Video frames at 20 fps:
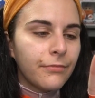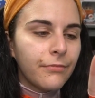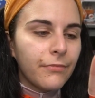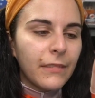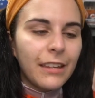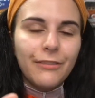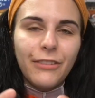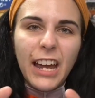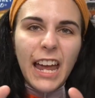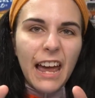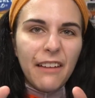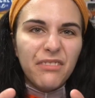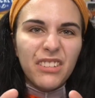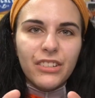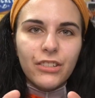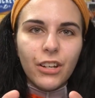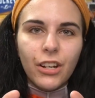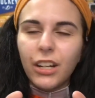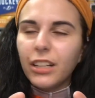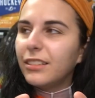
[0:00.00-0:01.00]
if I have these
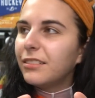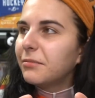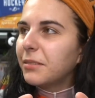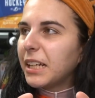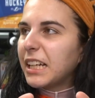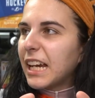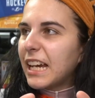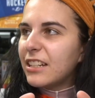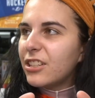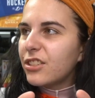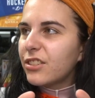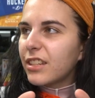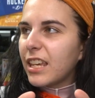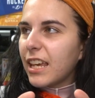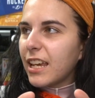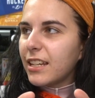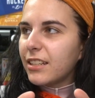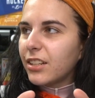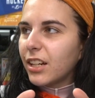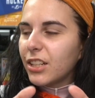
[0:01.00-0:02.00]
on, like I just
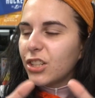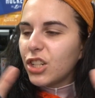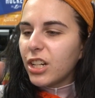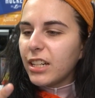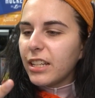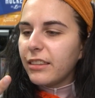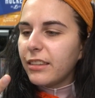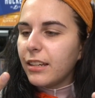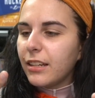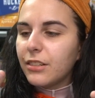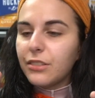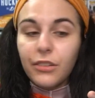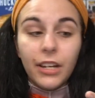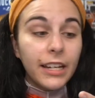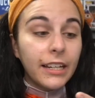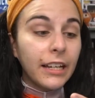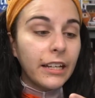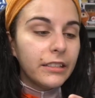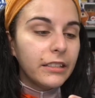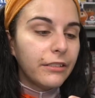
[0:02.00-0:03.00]
can't touch anything. So I
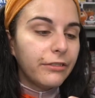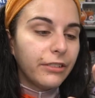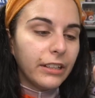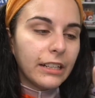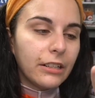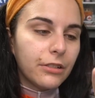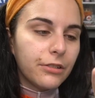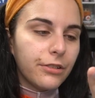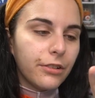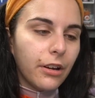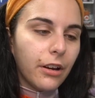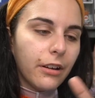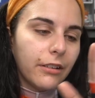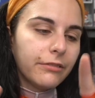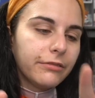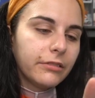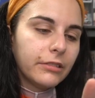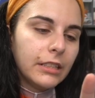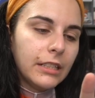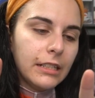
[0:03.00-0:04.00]
cut the fingers off.